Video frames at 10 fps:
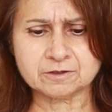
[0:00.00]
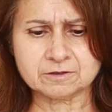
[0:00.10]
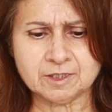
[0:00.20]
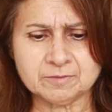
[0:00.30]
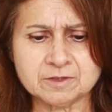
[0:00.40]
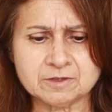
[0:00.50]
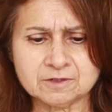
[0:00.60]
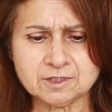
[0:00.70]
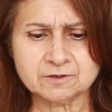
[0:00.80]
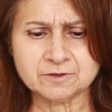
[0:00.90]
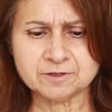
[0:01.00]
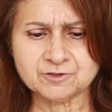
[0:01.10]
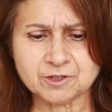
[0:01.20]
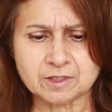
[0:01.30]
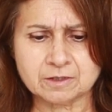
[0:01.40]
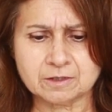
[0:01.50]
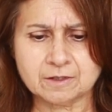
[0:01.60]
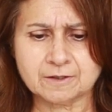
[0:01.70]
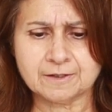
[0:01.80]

So I'm gonna start with a chain.